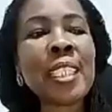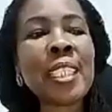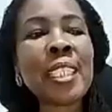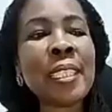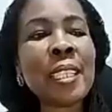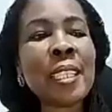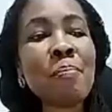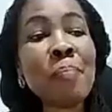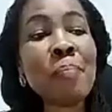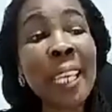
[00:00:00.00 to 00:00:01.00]
that has
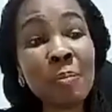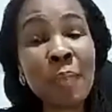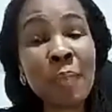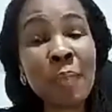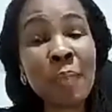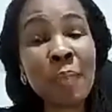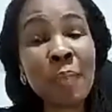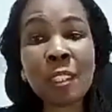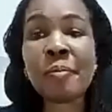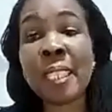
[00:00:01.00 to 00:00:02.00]
been the main
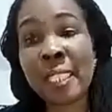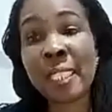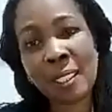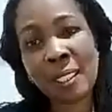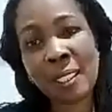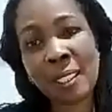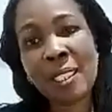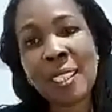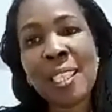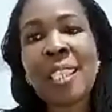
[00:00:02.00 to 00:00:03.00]
part of my
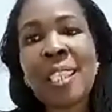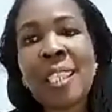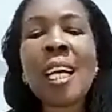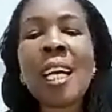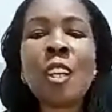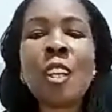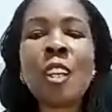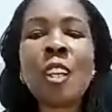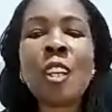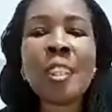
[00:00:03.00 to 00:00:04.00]
journey
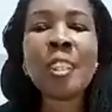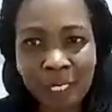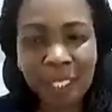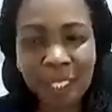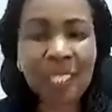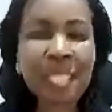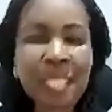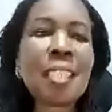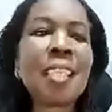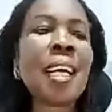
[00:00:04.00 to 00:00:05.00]
alongside